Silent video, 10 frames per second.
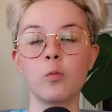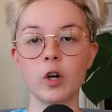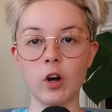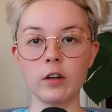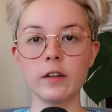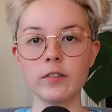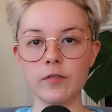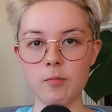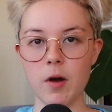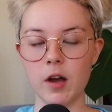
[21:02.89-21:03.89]
Regardless
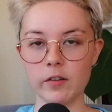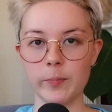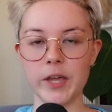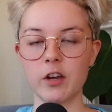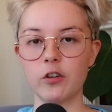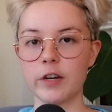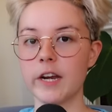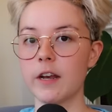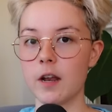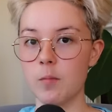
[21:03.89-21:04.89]
of the mugs being
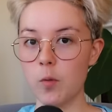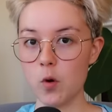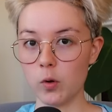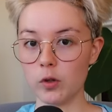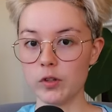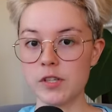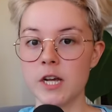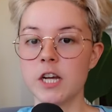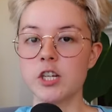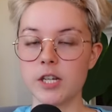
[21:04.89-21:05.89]
created in molds,
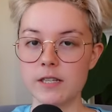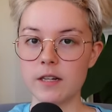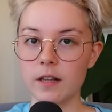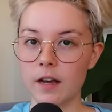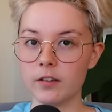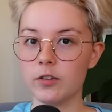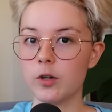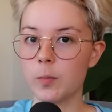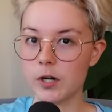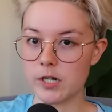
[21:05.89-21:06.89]
she still has to
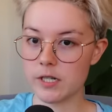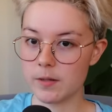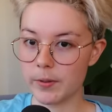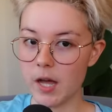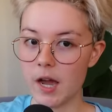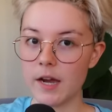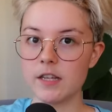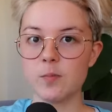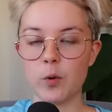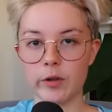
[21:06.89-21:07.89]
purchase
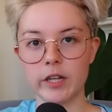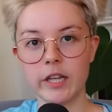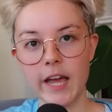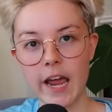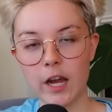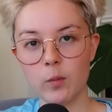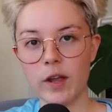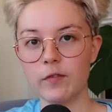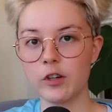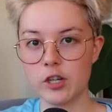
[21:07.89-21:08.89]
supplies, pour the clay,
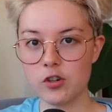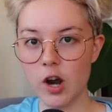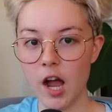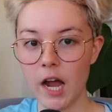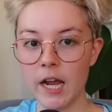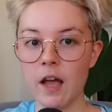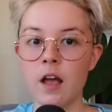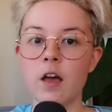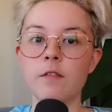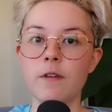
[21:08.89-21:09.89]
wait for it to dry,
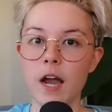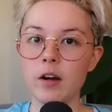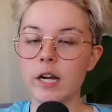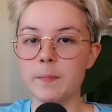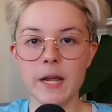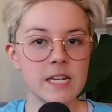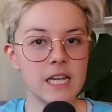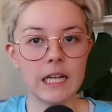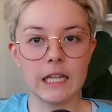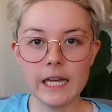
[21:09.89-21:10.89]
fire it, paint
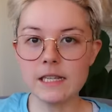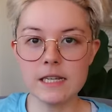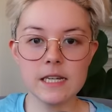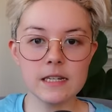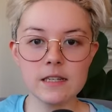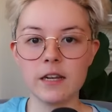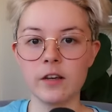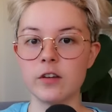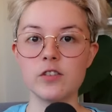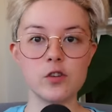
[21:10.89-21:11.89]
it, glaze it,
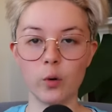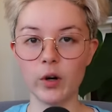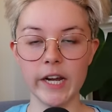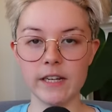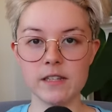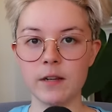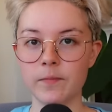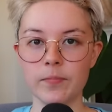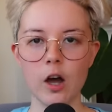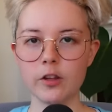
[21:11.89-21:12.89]
store it.
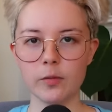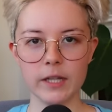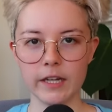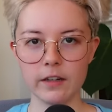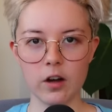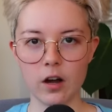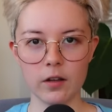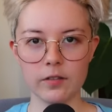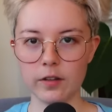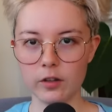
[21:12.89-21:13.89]
Other related
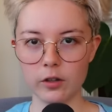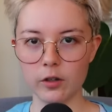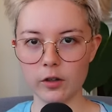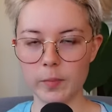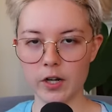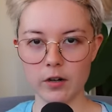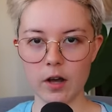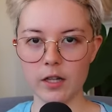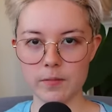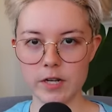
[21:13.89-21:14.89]
costs include, but are
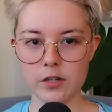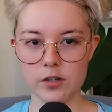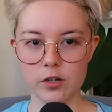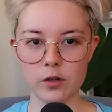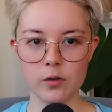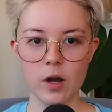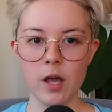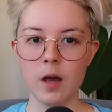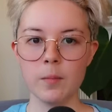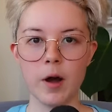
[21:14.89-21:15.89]
not limited to,
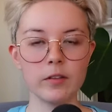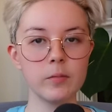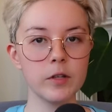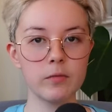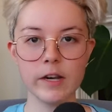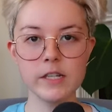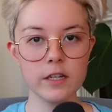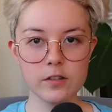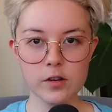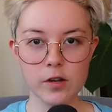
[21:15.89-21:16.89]
possibly renting
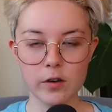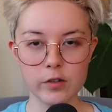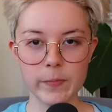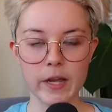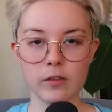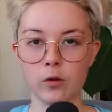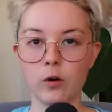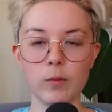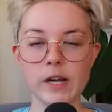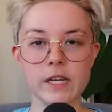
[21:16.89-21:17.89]
a studio space
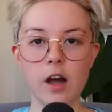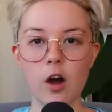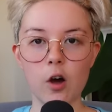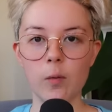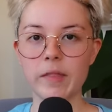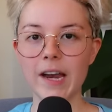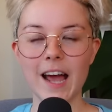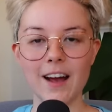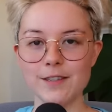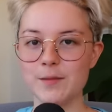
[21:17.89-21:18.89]
or renting a home that
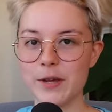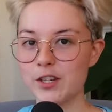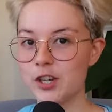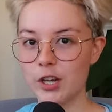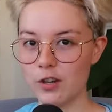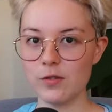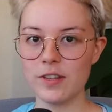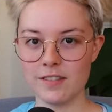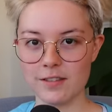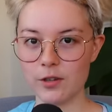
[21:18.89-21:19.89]
has a space she can use
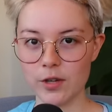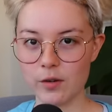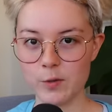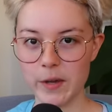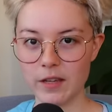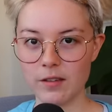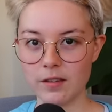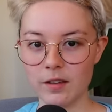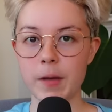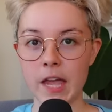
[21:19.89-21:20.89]
as a studio
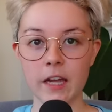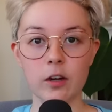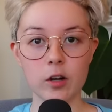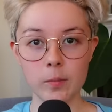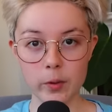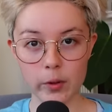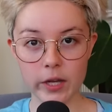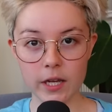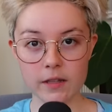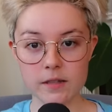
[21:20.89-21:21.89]
space, paying her
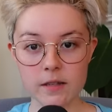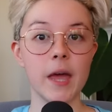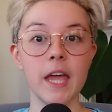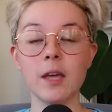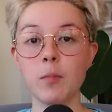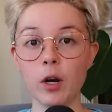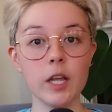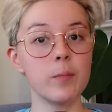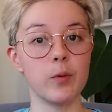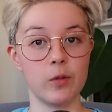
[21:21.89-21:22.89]
employees, paying
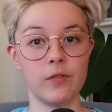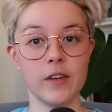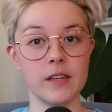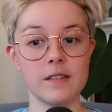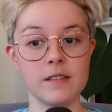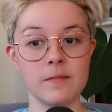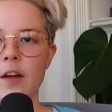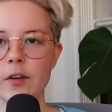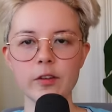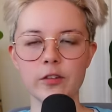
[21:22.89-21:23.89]
market booth fees.
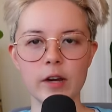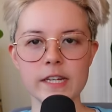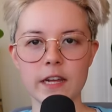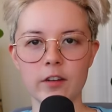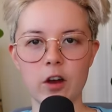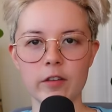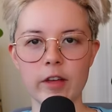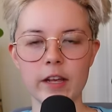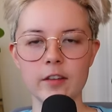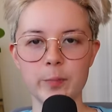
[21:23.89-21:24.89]
I found this great TikTok
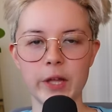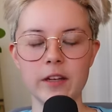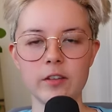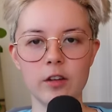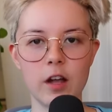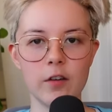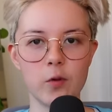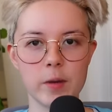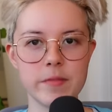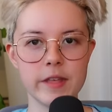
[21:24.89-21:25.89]
that explains a lot of
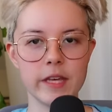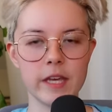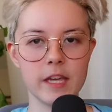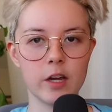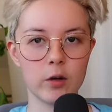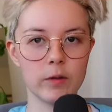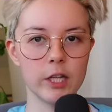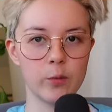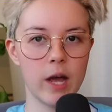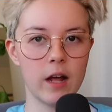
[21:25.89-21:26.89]
what I'm thinking here
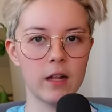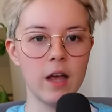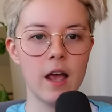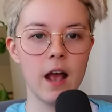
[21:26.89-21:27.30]
really well.